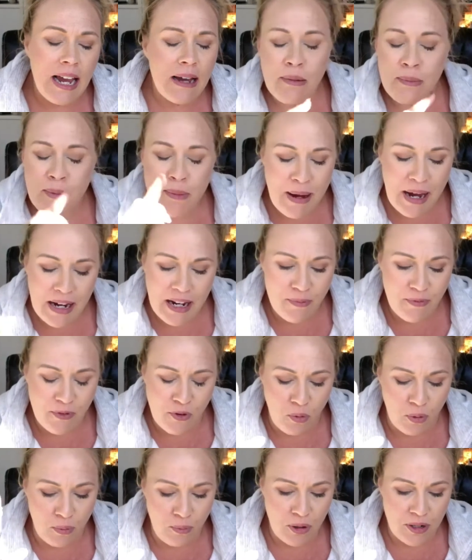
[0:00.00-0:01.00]
Let me back up for
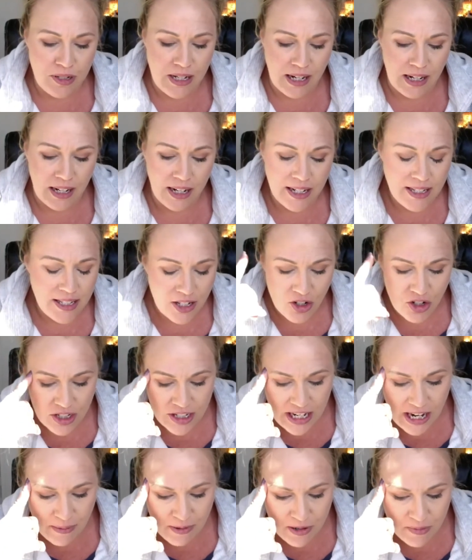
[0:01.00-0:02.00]
one more second because this
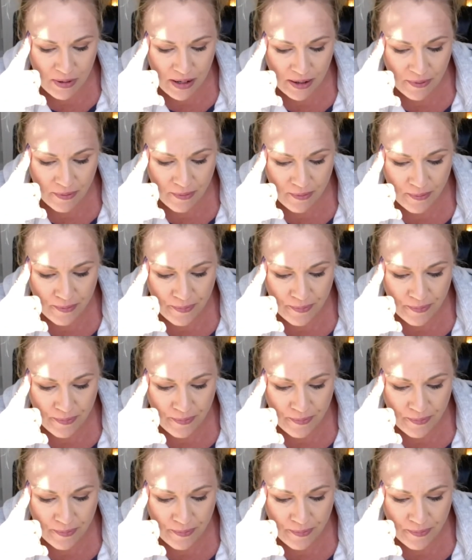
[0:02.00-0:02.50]
just came to me.